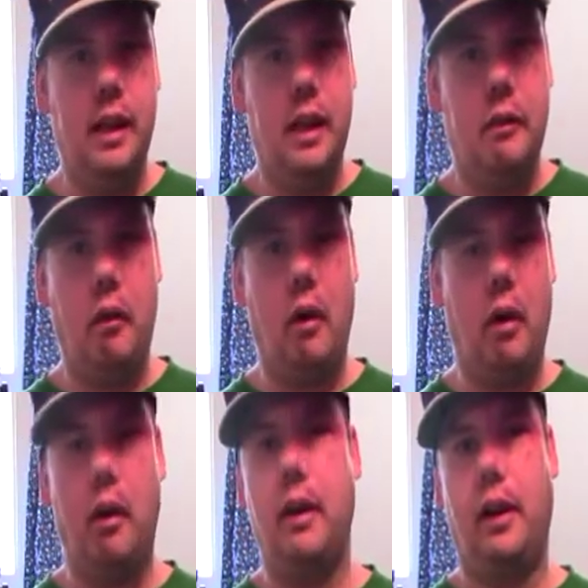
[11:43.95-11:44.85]

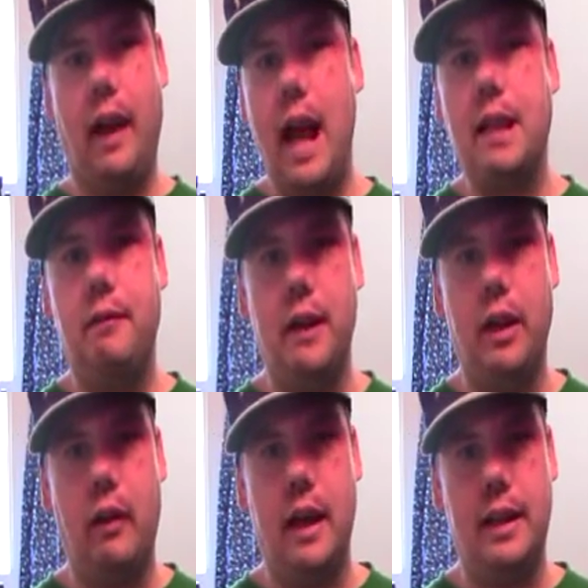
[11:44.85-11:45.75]
For the last
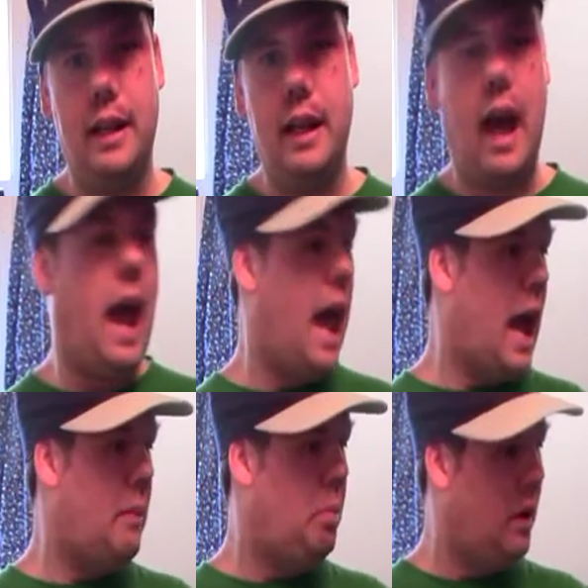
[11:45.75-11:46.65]
video I did, I had
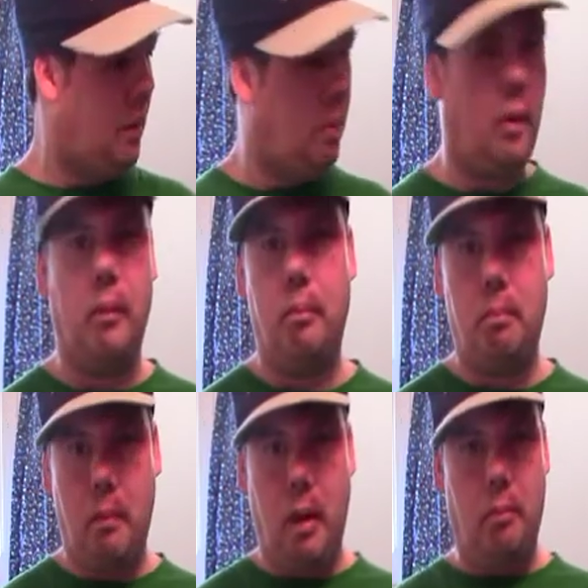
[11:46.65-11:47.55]
to put up
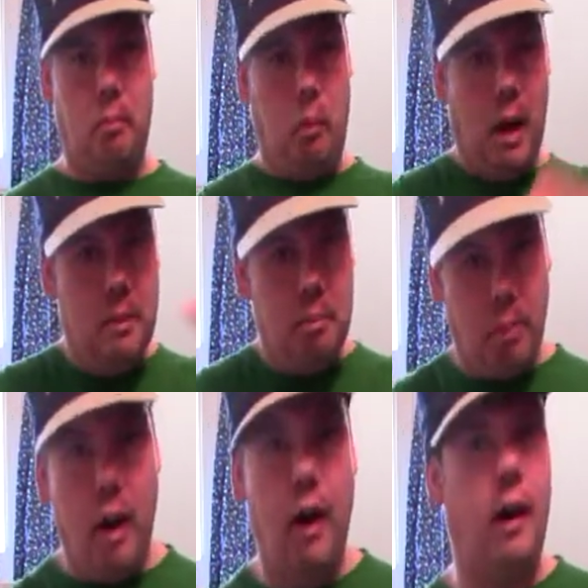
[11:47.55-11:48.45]
a white
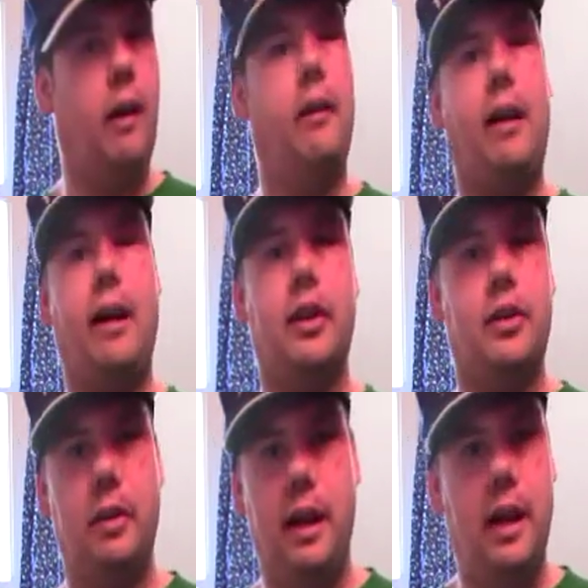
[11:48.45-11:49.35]
bar around the
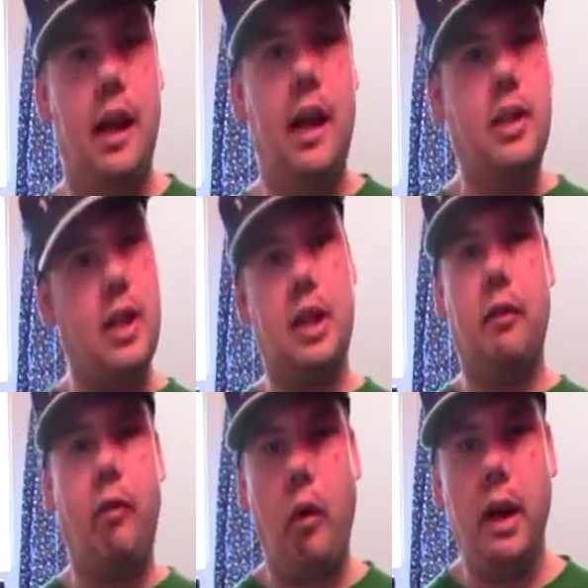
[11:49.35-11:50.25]
screen just to
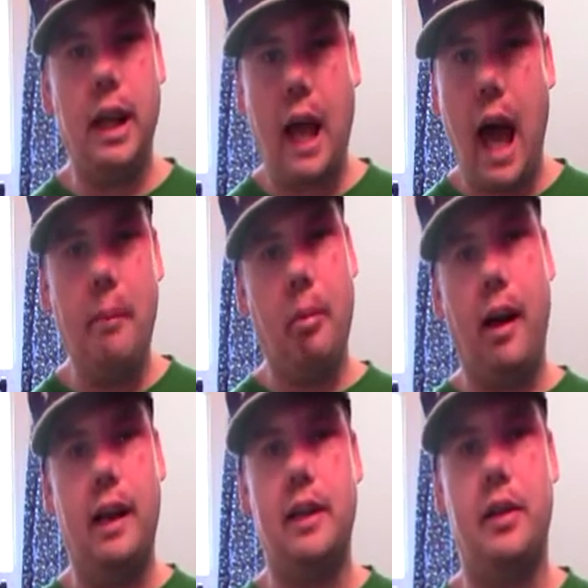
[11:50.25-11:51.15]
avoid the
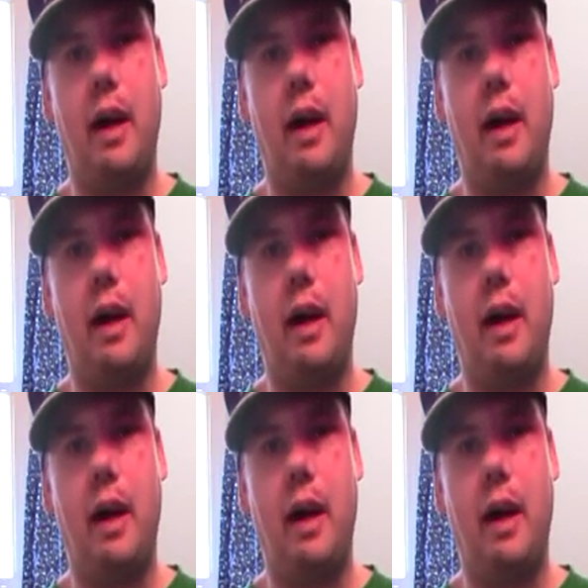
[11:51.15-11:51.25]
copyright issue.